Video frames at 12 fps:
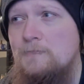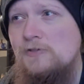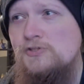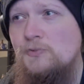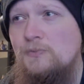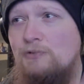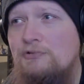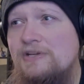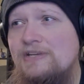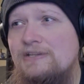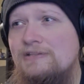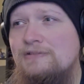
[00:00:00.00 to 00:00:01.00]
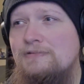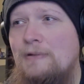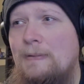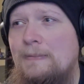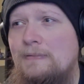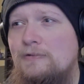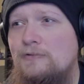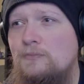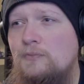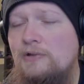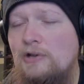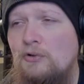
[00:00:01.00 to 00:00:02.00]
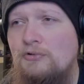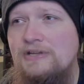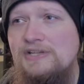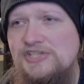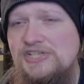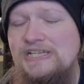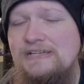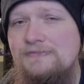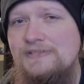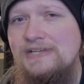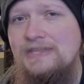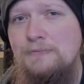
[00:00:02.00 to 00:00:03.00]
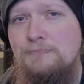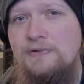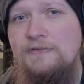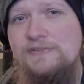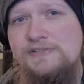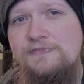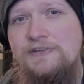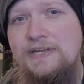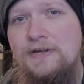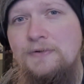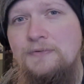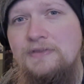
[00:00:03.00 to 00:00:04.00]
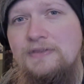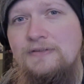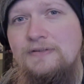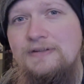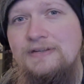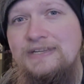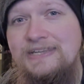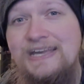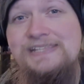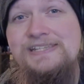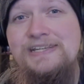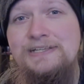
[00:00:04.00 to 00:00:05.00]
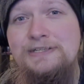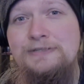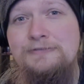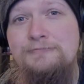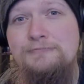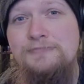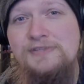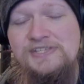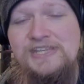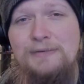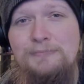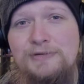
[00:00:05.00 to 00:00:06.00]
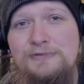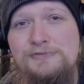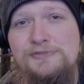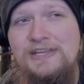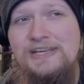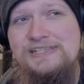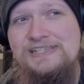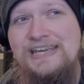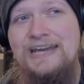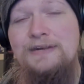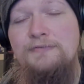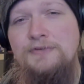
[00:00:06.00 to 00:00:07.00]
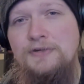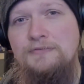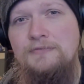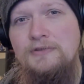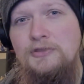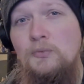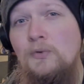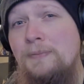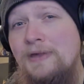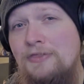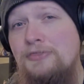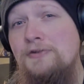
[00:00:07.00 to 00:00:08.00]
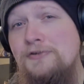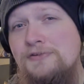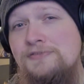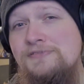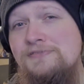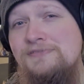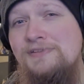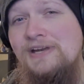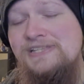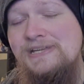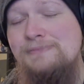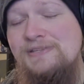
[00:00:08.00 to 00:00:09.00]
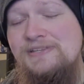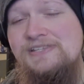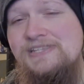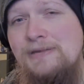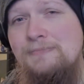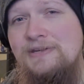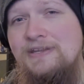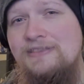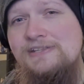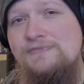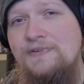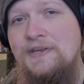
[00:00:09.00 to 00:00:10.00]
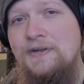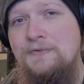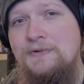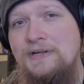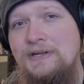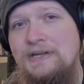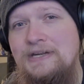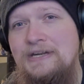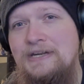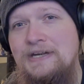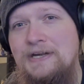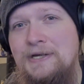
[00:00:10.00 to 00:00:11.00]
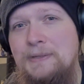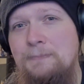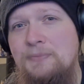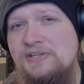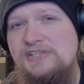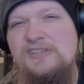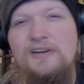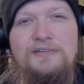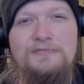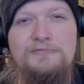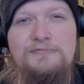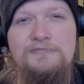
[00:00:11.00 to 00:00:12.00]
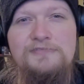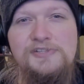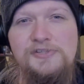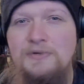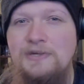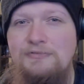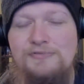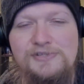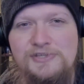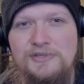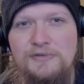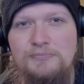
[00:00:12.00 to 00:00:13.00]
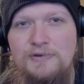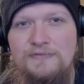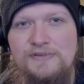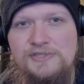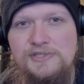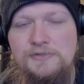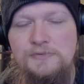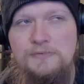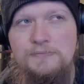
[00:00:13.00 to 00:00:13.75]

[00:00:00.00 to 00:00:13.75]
So we already achieved in the previous video getting the statement, so that's kind of done. There will be a third attempt at the statement in this video, but it's not so different to the previous two.